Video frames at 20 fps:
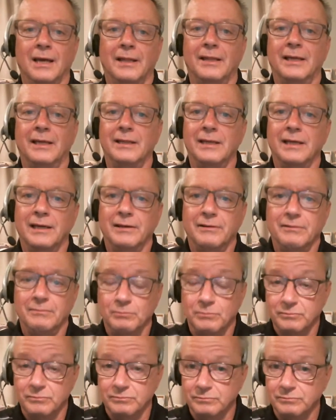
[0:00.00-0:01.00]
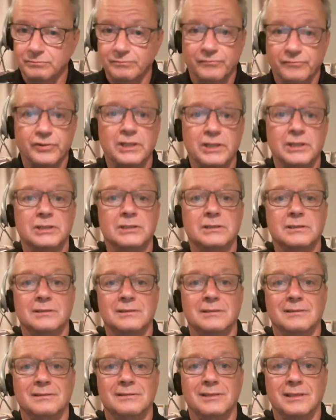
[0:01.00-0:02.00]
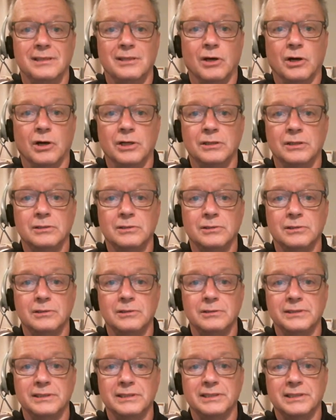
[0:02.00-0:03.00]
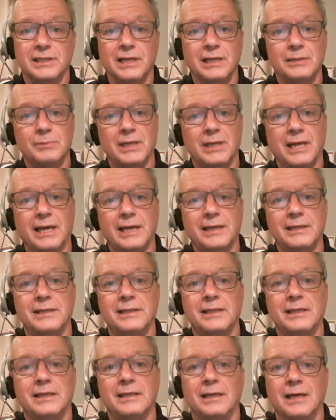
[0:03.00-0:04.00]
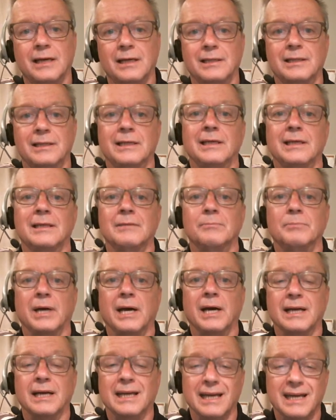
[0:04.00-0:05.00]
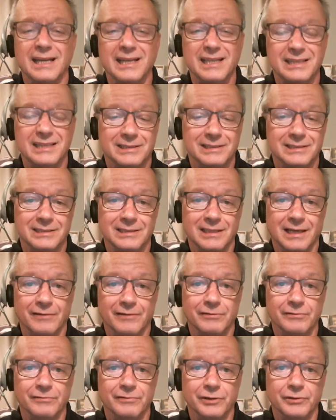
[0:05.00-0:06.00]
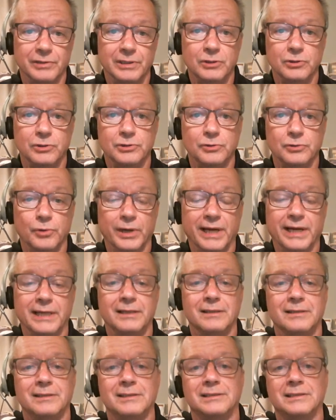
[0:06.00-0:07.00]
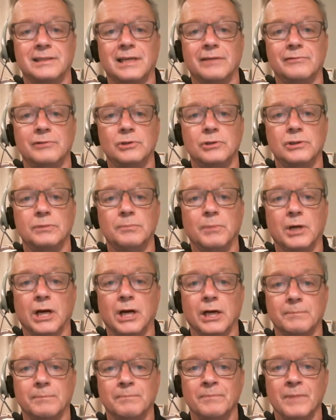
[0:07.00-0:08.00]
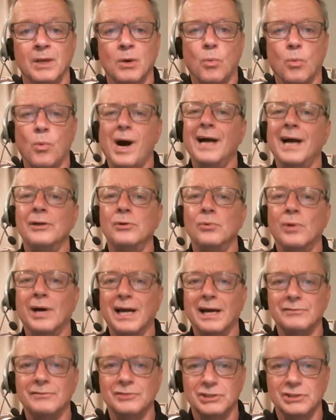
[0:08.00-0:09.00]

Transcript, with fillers: then they finish the article, the assignment handed in, and they get it back and it doesn't have a very good grade, it doesn't have a good mark. Why do I have